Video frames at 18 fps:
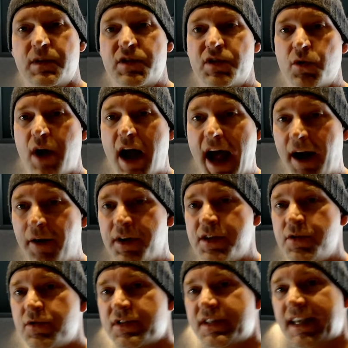So how
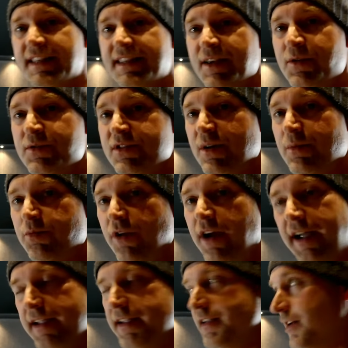do you set those up
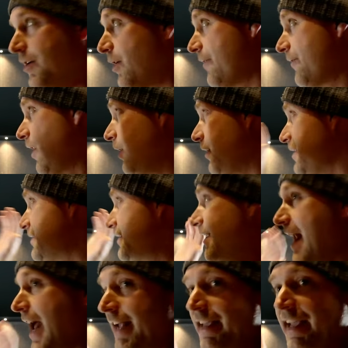right? You know, I've already
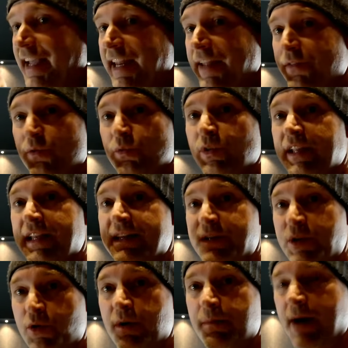said I can't even really
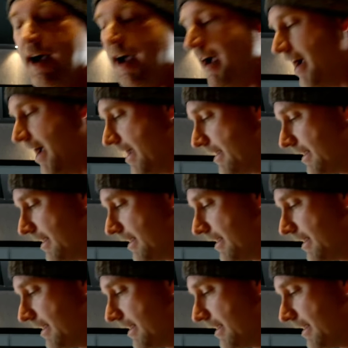do it by eye.